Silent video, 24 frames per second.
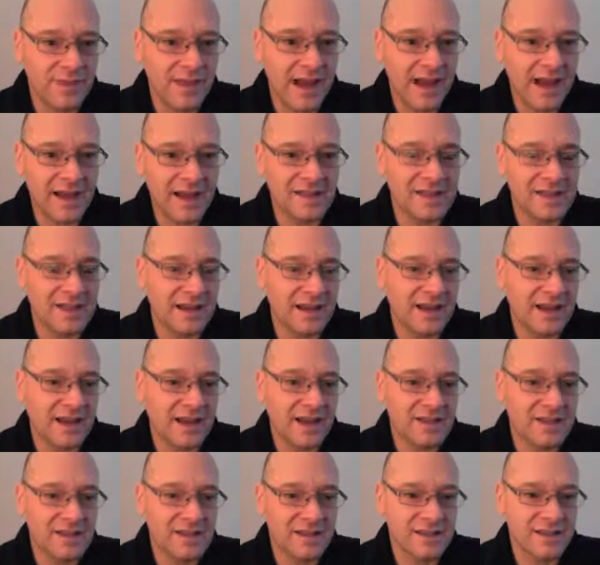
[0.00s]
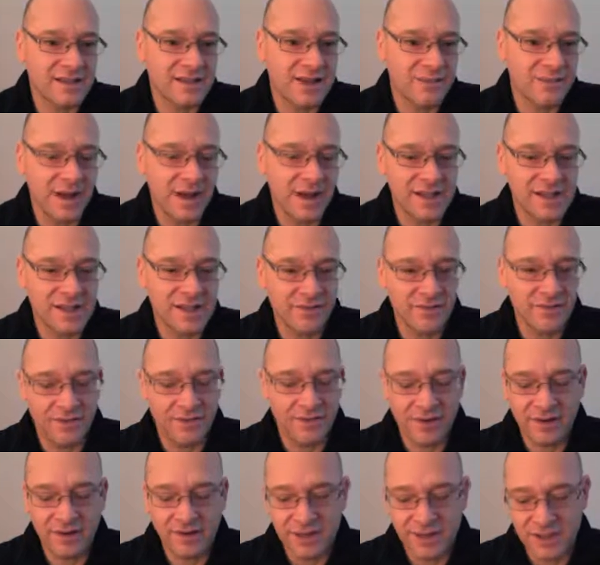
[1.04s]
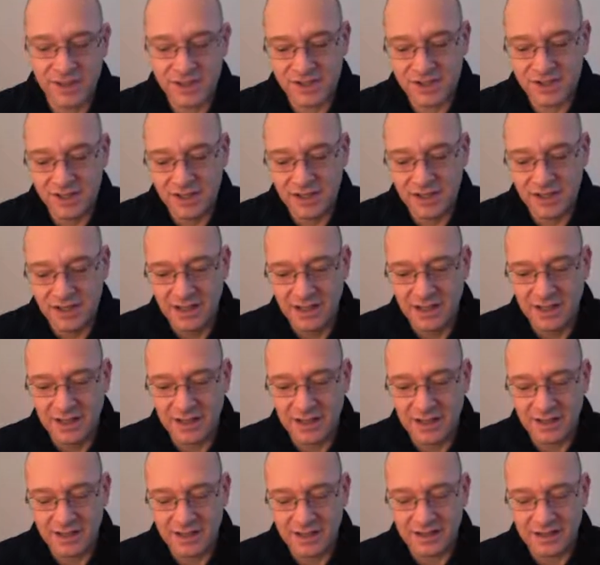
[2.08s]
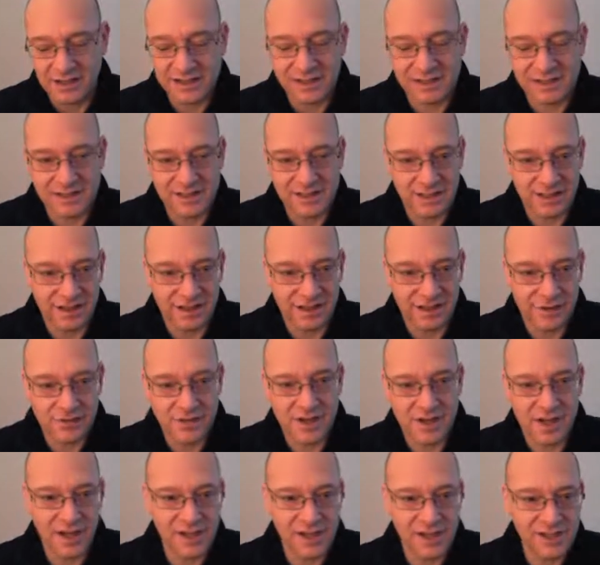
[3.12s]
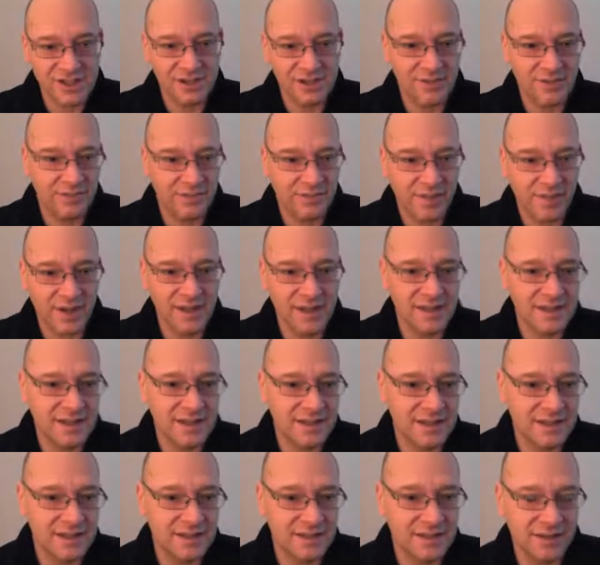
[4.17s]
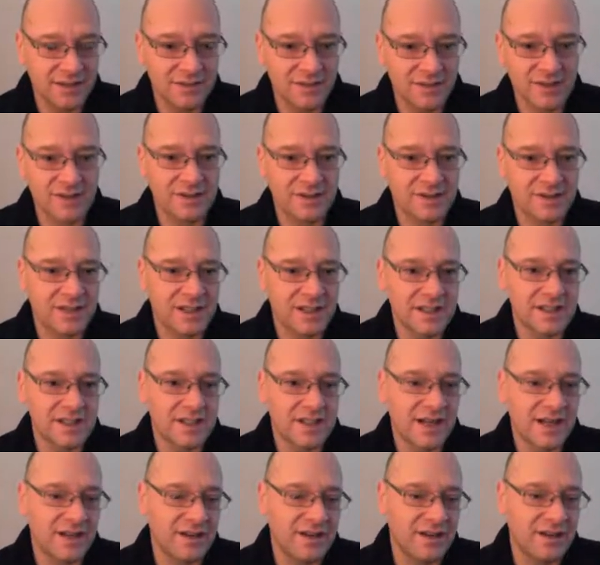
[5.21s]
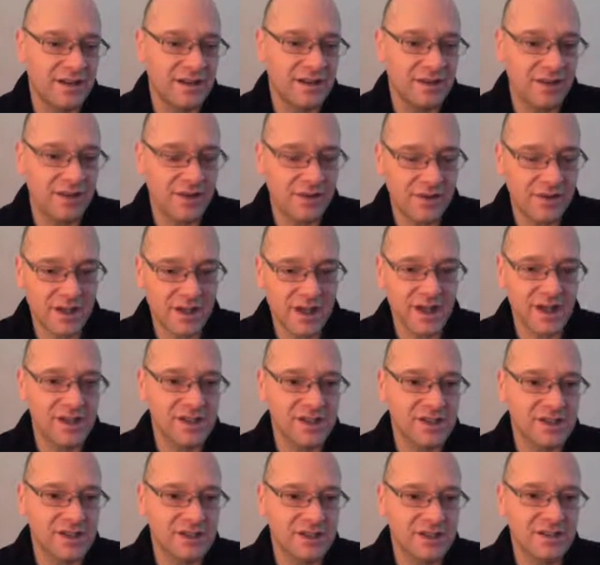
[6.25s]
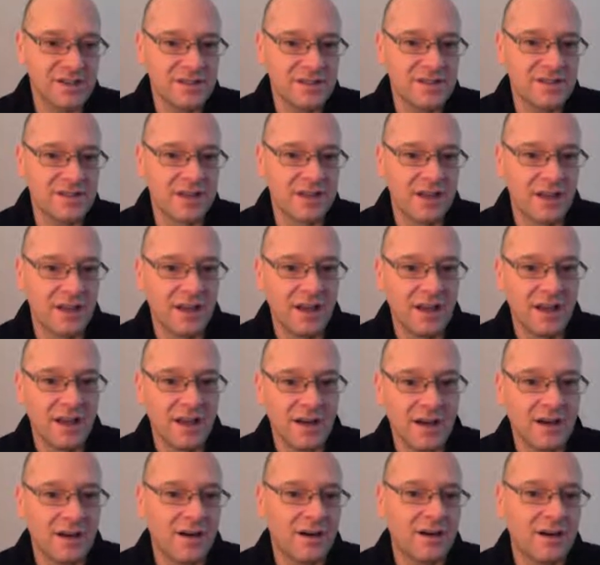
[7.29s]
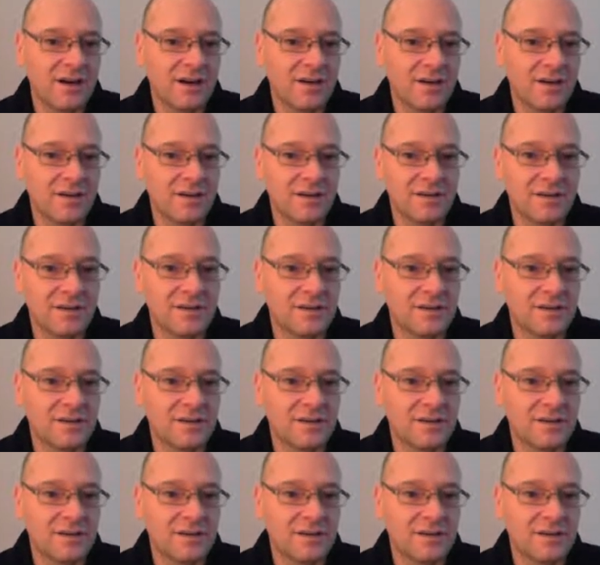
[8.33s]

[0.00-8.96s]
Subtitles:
as a competitive advantage, this is a location-based advantage, and locations are